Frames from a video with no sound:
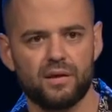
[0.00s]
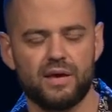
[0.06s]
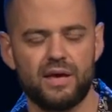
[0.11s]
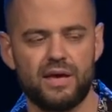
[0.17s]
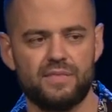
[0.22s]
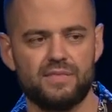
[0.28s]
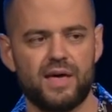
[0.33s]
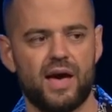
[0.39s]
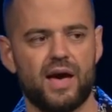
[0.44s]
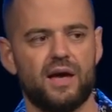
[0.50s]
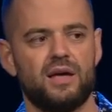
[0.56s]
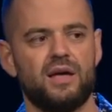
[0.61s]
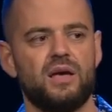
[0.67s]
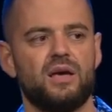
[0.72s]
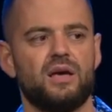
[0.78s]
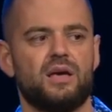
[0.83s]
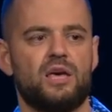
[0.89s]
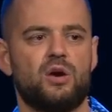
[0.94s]
and that
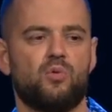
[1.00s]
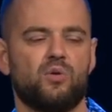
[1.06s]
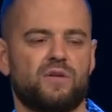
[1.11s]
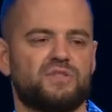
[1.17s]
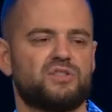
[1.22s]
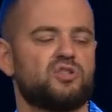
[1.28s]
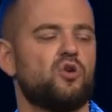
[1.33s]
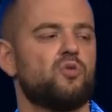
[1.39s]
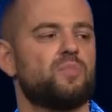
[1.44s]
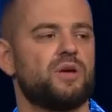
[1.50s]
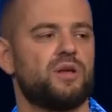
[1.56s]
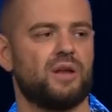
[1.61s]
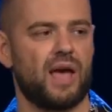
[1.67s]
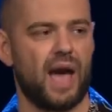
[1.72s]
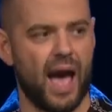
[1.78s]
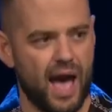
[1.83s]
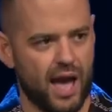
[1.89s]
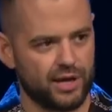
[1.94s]
it would have still been
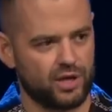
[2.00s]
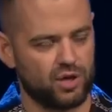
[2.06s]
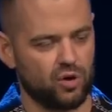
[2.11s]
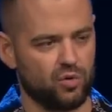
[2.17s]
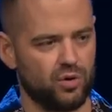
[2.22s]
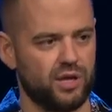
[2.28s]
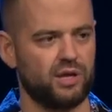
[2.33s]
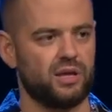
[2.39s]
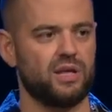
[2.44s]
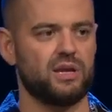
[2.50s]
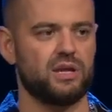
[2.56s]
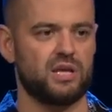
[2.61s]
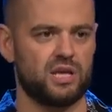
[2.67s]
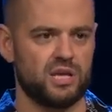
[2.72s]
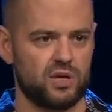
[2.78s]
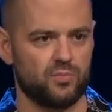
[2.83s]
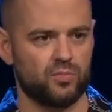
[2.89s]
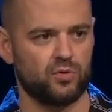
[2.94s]
accurate in
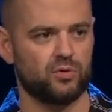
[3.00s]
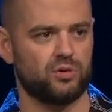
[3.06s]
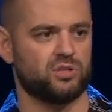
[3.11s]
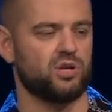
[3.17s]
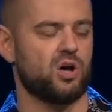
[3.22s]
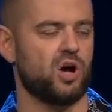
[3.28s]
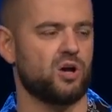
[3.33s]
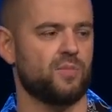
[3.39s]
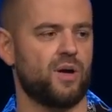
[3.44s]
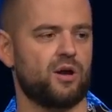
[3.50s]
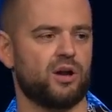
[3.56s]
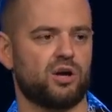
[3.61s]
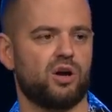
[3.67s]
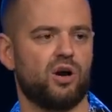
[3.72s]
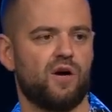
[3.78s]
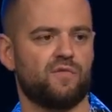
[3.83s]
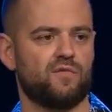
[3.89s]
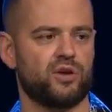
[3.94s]
Hebrew to talk about it
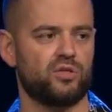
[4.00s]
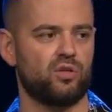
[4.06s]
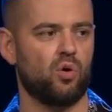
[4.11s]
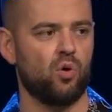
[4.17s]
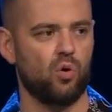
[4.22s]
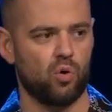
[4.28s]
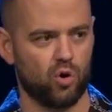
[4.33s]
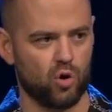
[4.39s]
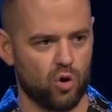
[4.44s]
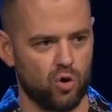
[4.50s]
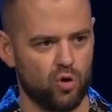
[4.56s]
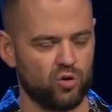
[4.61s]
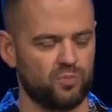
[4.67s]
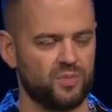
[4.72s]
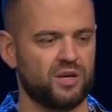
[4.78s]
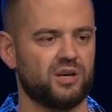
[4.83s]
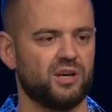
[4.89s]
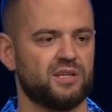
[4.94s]
covering the whole earth,
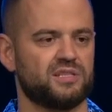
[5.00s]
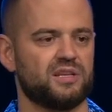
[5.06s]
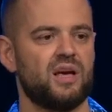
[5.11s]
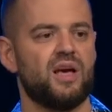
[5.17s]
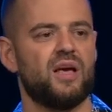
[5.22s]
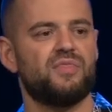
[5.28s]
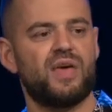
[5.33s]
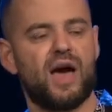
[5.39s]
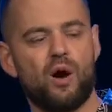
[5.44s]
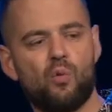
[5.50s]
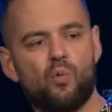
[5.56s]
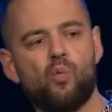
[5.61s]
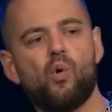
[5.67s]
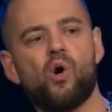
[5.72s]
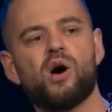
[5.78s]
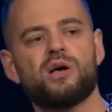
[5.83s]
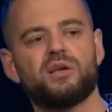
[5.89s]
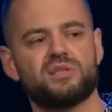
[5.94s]
because that
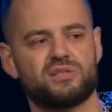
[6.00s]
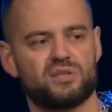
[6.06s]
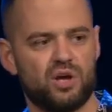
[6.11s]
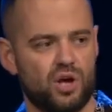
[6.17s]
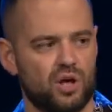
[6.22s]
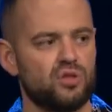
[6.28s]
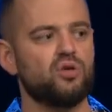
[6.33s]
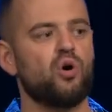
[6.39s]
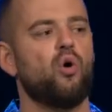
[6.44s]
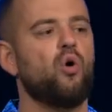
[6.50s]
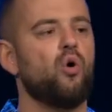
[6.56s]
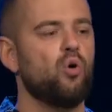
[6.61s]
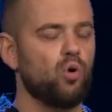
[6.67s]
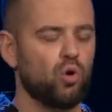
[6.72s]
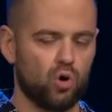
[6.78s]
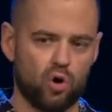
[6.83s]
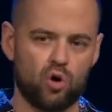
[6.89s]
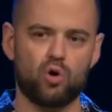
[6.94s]
was the
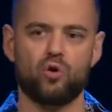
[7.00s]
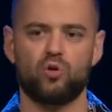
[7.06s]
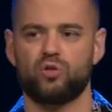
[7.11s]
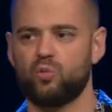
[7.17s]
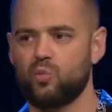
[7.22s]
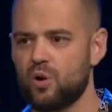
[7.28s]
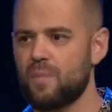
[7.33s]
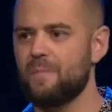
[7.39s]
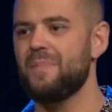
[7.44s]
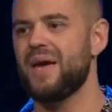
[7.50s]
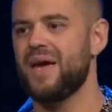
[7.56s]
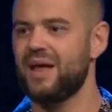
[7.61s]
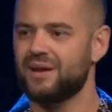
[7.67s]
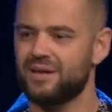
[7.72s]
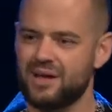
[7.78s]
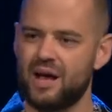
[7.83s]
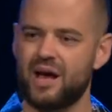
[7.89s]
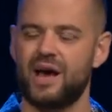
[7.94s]
whole earth where
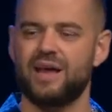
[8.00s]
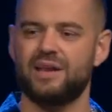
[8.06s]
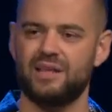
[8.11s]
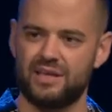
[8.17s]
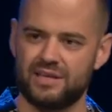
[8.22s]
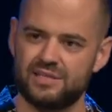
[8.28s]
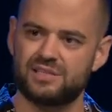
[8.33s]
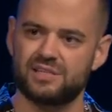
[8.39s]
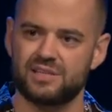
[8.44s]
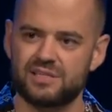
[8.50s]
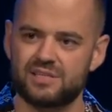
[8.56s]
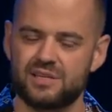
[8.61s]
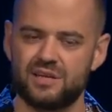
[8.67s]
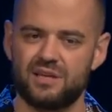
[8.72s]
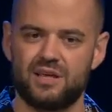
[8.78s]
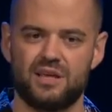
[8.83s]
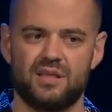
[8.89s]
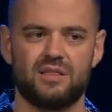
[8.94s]
mankind
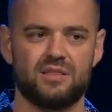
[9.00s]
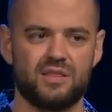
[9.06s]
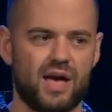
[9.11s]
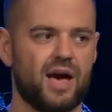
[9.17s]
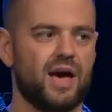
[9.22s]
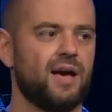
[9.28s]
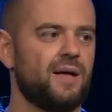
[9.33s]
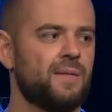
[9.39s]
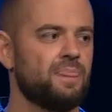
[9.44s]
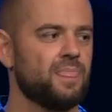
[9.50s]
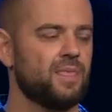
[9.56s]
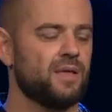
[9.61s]
existed in that